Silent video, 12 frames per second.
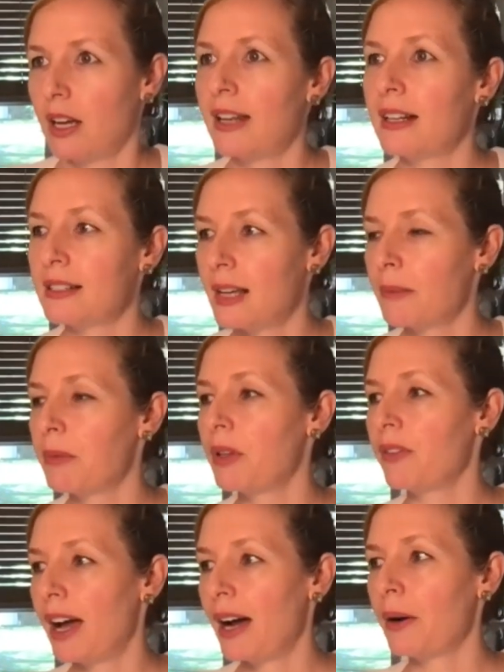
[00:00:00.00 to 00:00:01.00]
an example
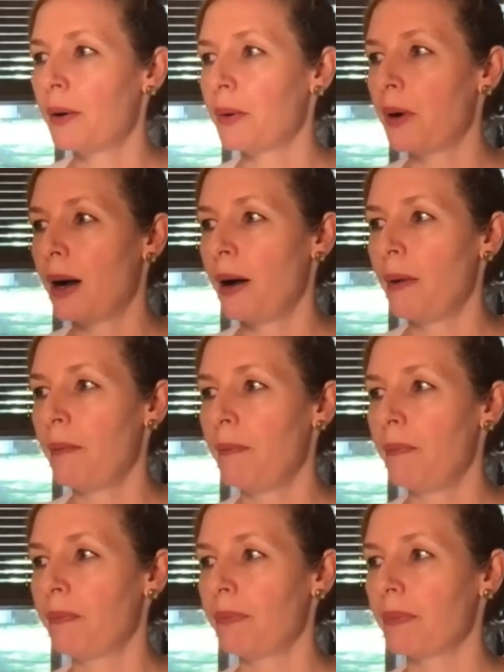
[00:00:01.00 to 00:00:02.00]
of how
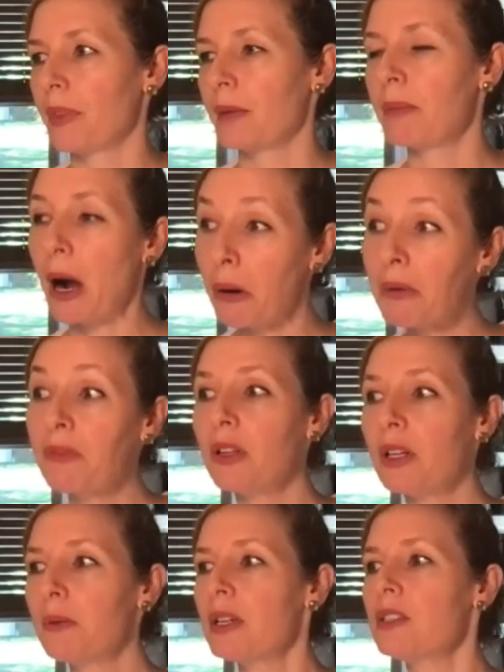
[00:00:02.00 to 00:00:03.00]
um, powerful
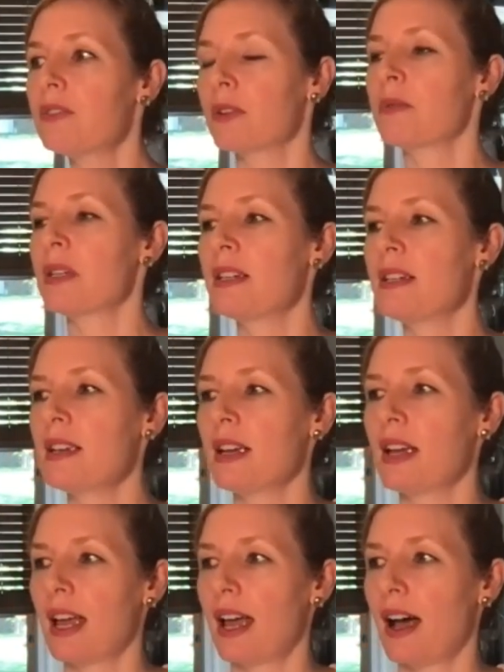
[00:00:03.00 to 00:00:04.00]
it was for me
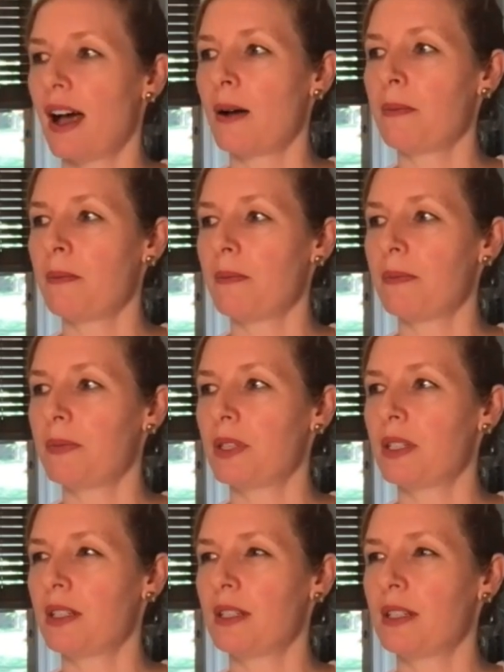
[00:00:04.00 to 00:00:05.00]
um,
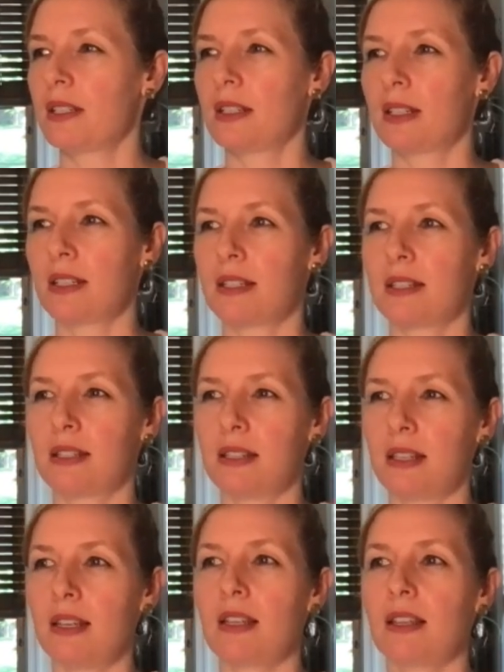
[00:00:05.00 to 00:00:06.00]
to
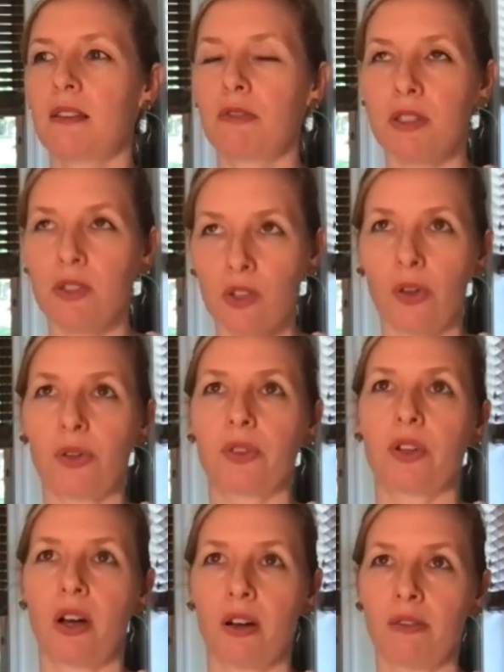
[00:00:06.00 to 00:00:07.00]
see the
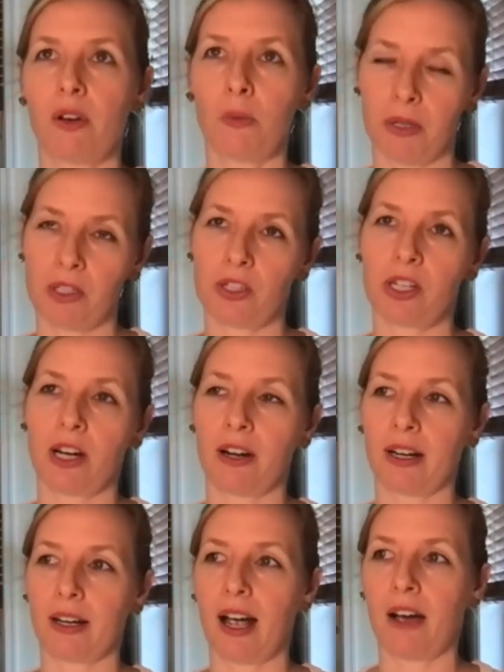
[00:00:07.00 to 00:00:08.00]
result of open
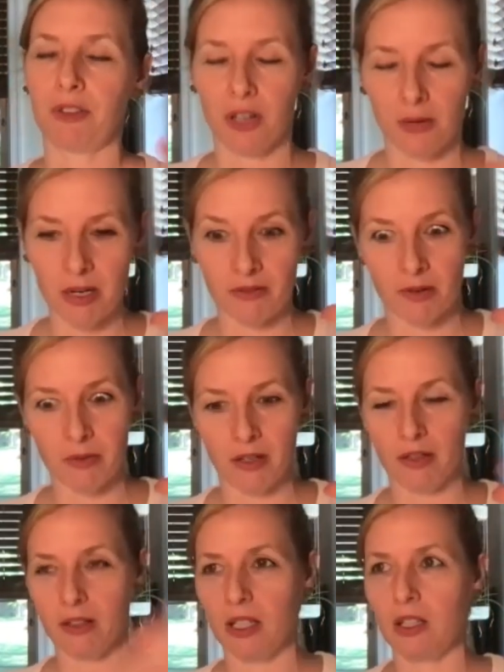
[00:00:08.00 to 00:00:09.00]
sharing after coming from
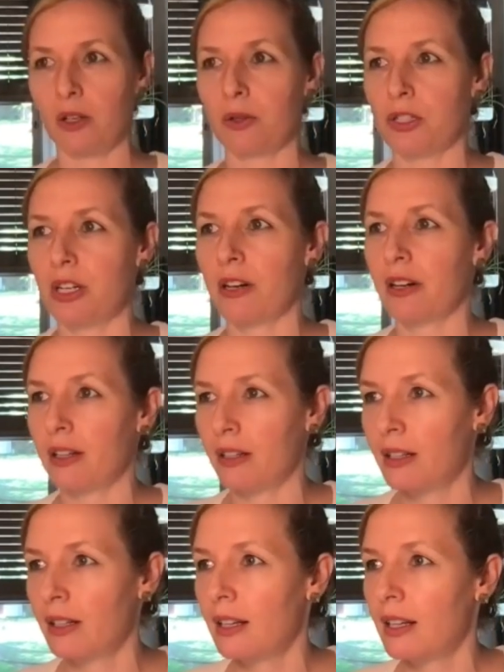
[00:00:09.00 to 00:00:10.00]
a closed sharing
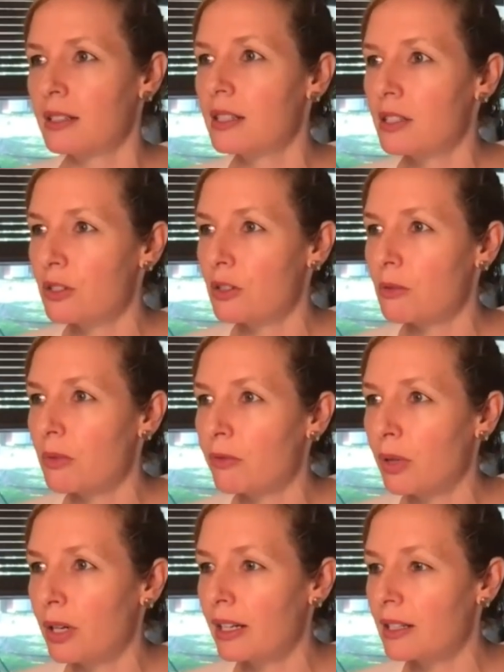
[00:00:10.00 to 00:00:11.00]
institution
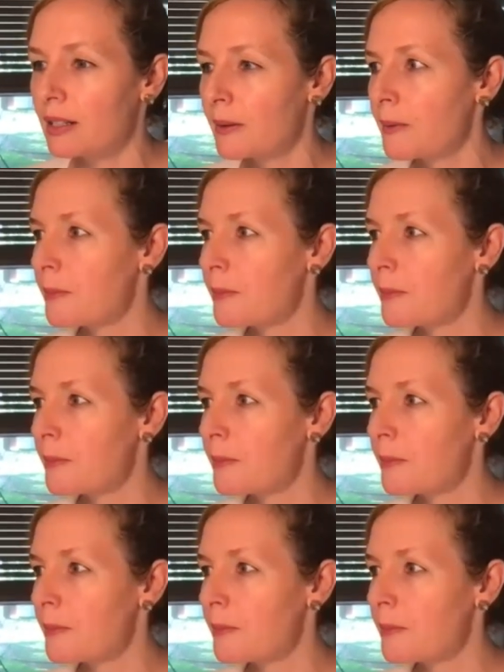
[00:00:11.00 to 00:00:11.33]
beforehand.